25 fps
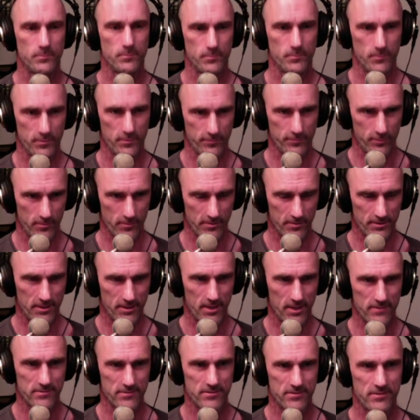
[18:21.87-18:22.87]
Perform the
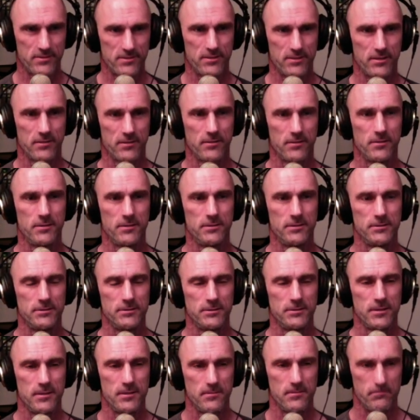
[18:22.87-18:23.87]
tasks in here.
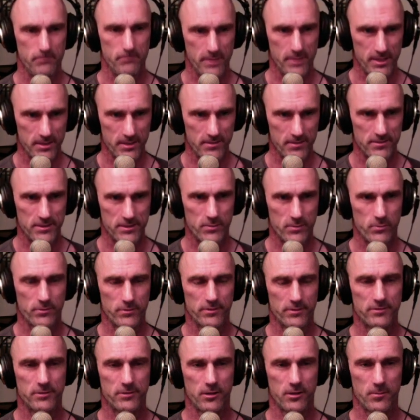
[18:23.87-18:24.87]
Mid is equal to
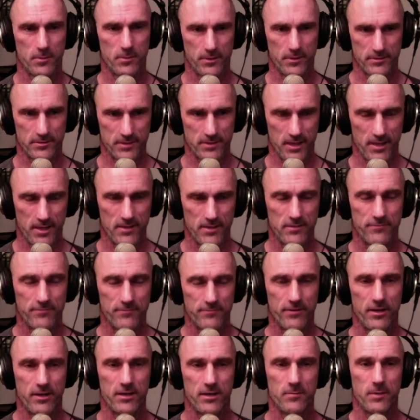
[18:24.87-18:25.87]
start plus end
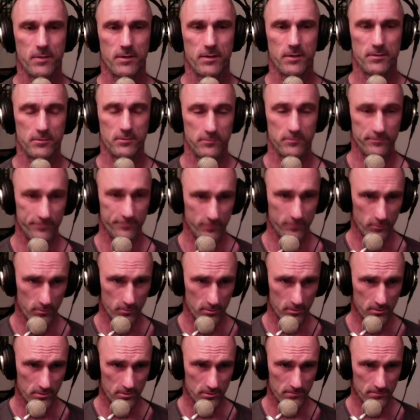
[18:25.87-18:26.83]
divided by 2 floored.